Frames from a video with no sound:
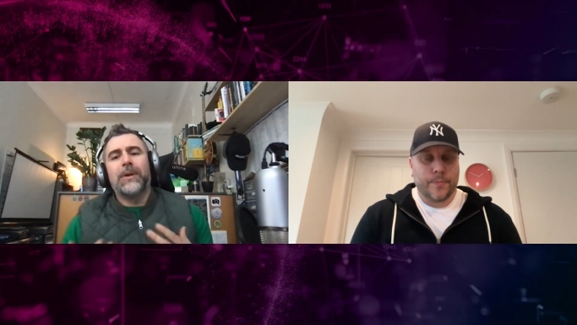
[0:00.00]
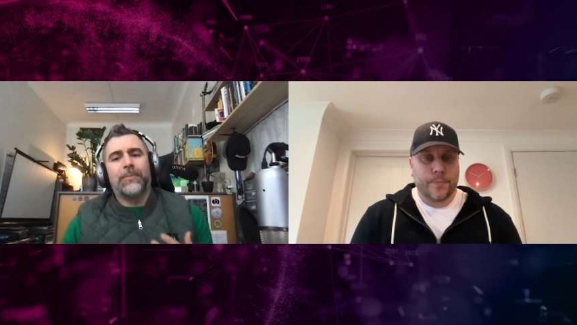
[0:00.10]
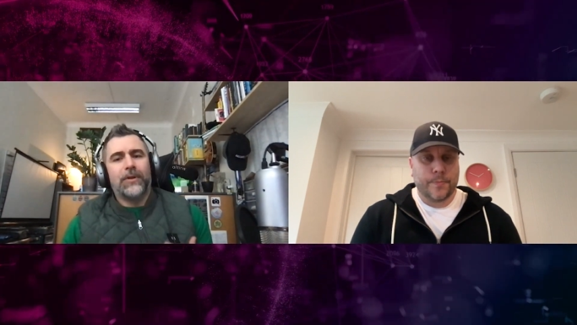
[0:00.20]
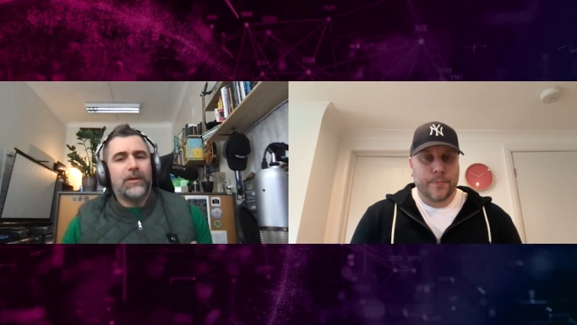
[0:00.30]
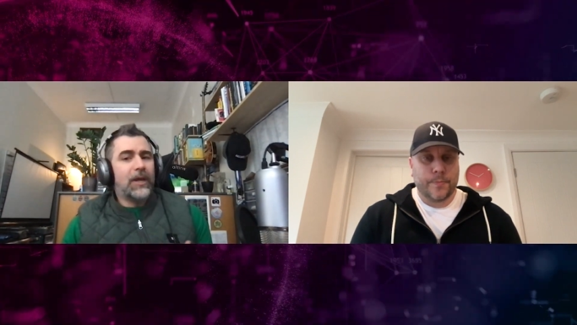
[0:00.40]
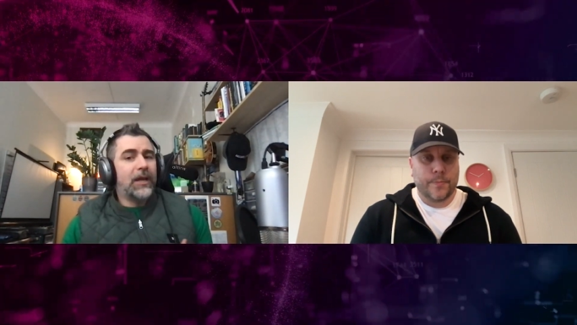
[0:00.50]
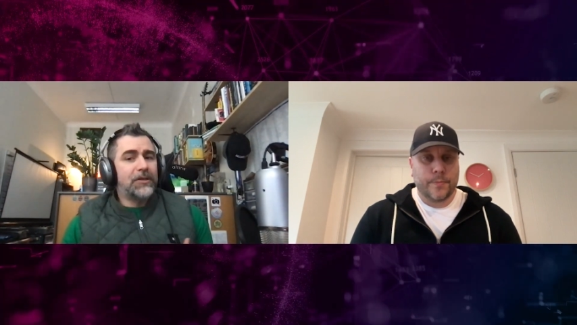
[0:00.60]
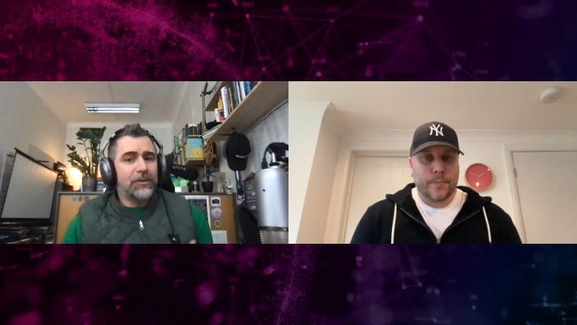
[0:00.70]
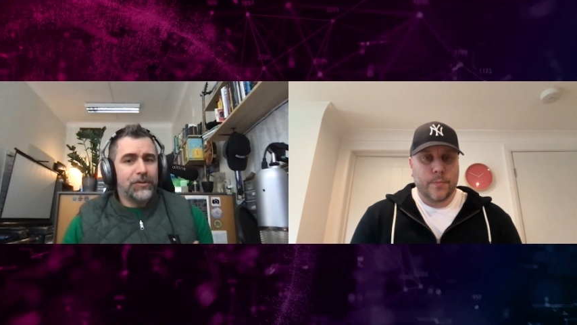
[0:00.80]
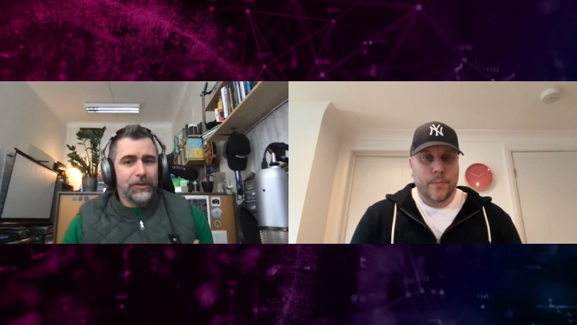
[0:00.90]
Speaker 1: of people online and
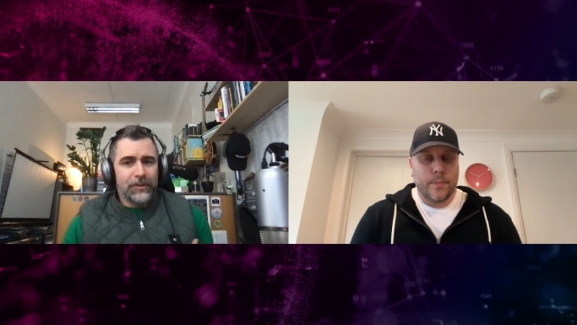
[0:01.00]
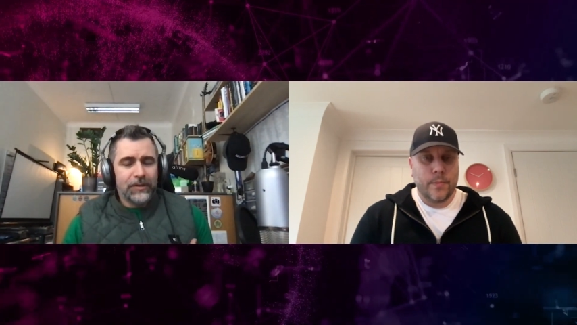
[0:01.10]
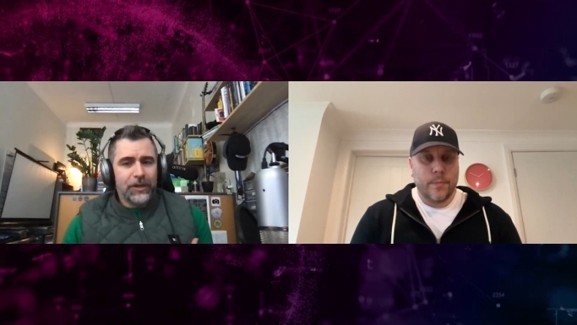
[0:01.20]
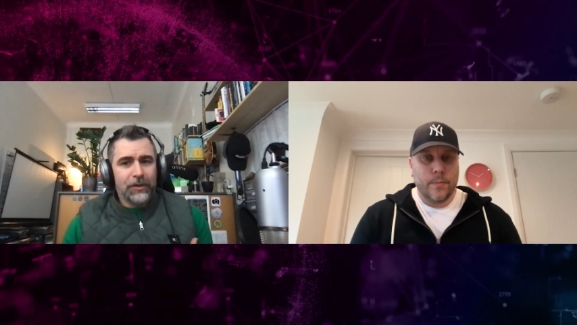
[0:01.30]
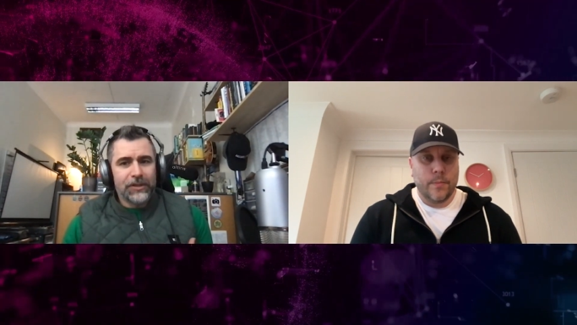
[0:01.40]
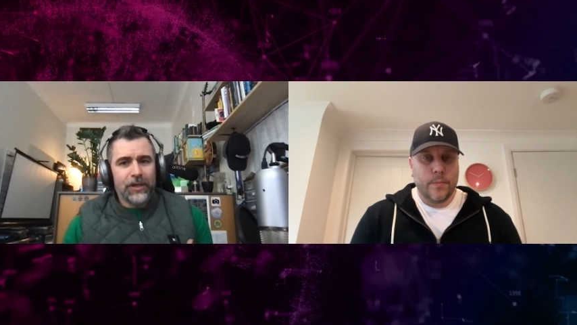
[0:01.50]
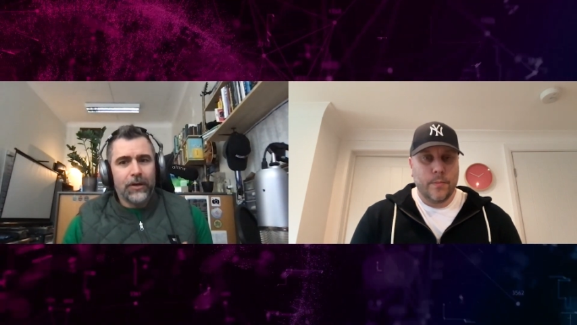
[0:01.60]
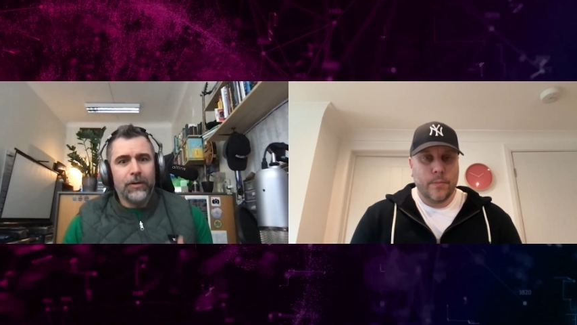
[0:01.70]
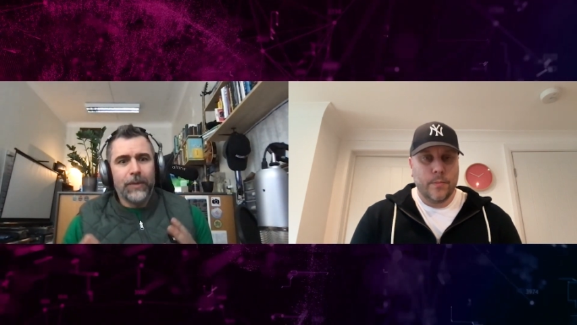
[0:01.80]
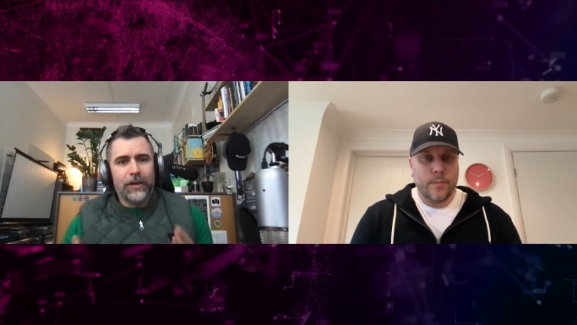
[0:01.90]
social you know saying
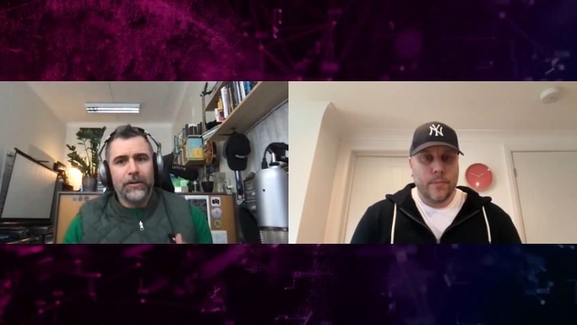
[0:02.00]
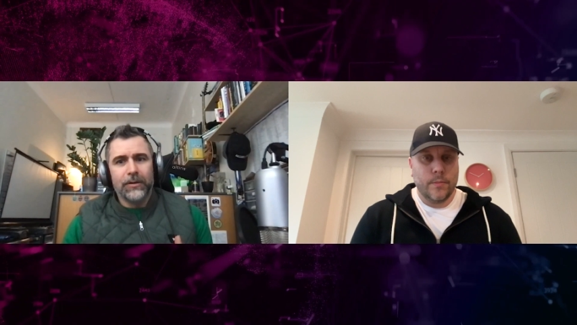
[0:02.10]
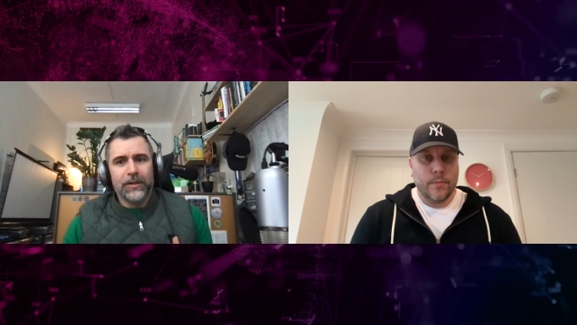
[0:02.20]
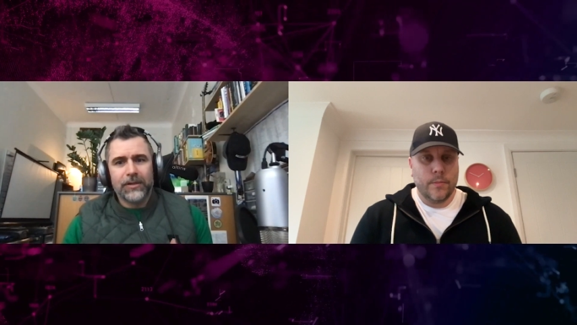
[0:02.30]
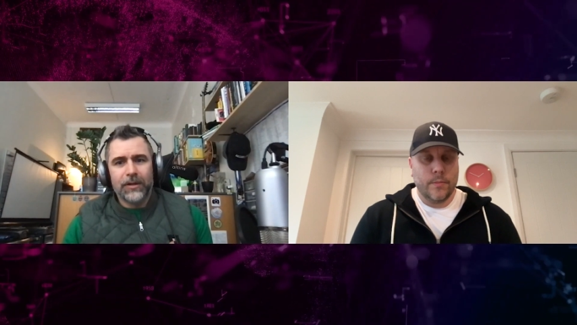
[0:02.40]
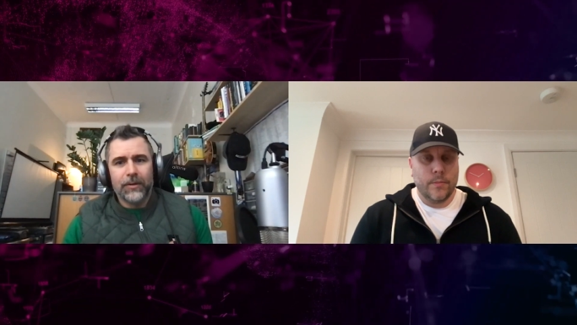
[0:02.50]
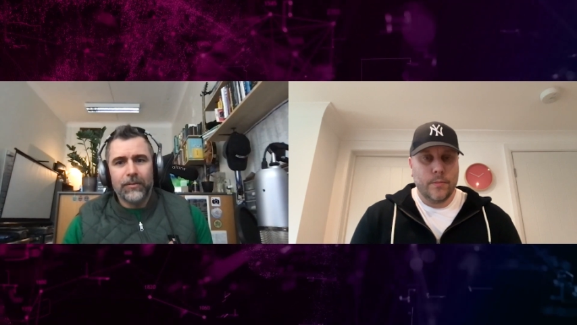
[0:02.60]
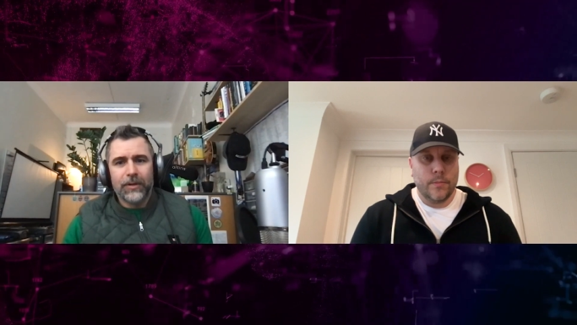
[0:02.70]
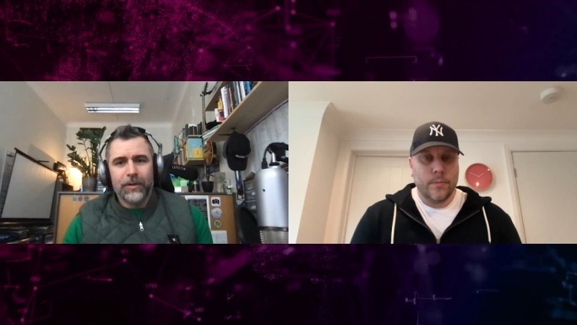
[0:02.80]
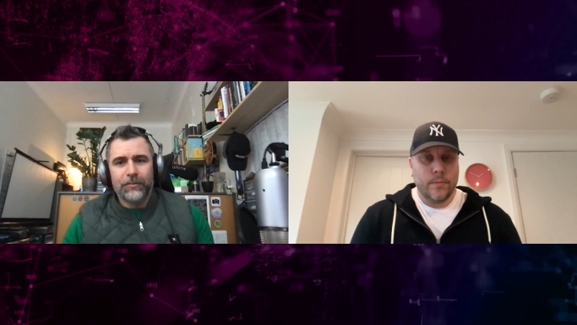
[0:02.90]
oh my goodness you know